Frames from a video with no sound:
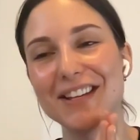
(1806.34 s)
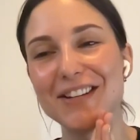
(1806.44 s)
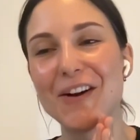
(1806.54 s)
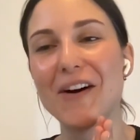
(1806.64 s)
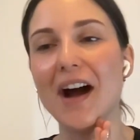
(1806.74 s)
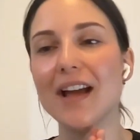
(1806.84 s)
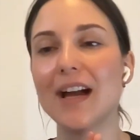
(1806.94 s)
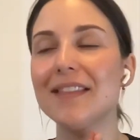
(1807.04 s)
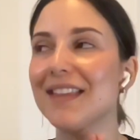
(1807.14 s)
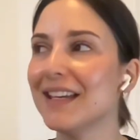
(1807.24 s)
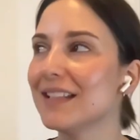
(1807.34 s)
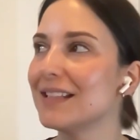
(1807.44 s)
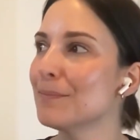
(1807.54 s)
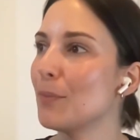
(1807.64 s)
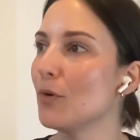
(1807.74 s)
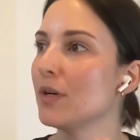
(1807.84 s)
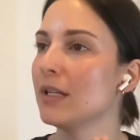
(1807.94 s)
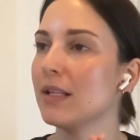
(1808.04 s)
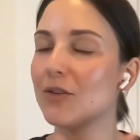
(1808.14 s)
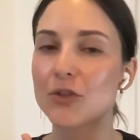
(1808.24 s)
I think it's
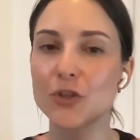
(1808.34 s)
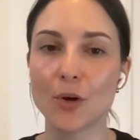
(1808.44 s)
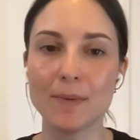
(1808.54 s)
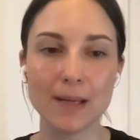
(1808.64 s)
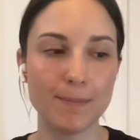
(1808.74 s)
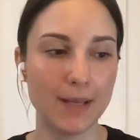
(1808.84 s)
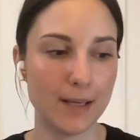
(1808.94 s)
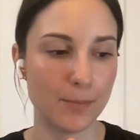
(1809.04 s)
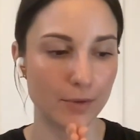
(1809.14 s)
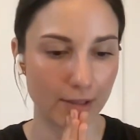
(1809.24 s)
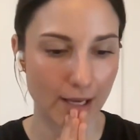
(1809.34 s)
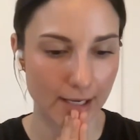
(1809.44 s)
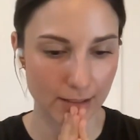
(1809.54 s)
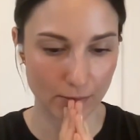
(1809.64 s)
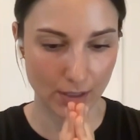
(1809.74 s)
important. There's so many people that